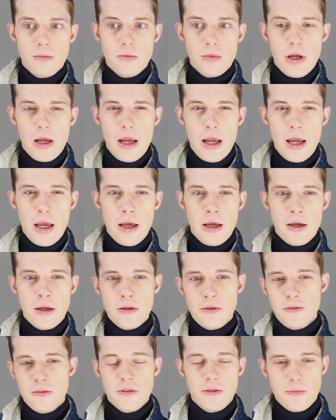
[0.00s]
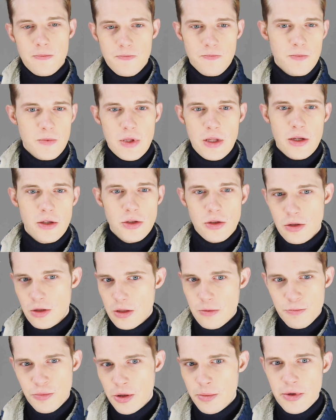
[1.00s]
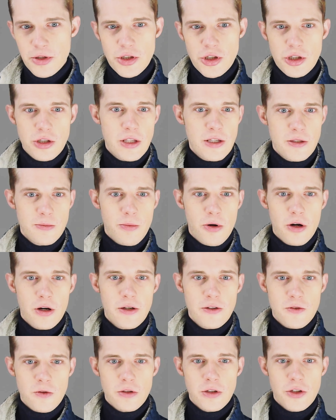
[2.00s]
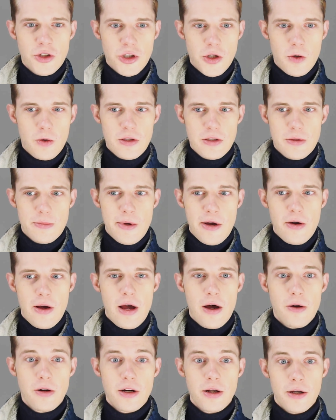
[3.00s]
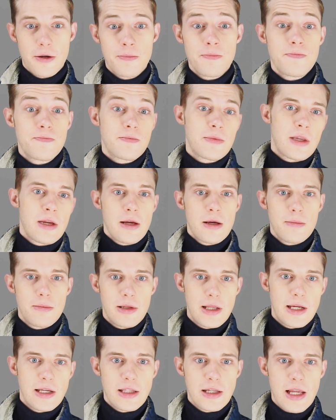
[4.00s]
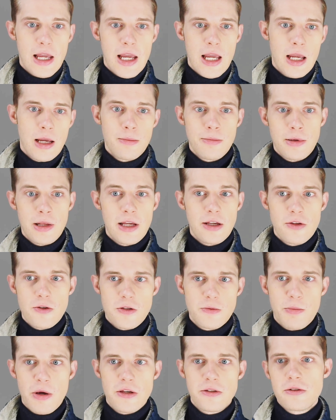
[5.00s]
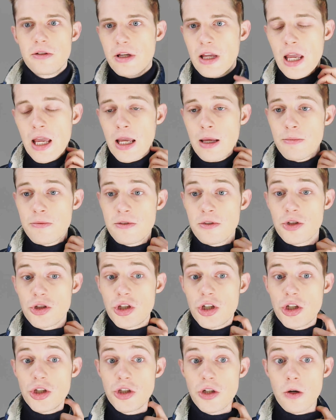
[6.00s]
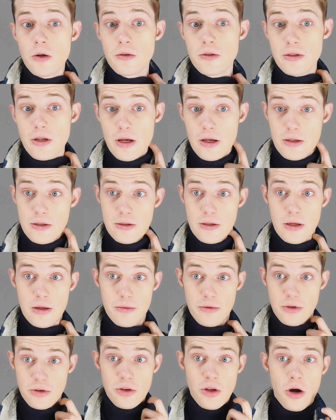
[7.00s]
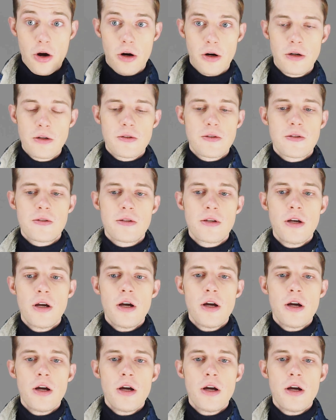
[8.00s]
And pretty much this part is going to show us about how to play the game, play those puzzle games. She shows us the hearts.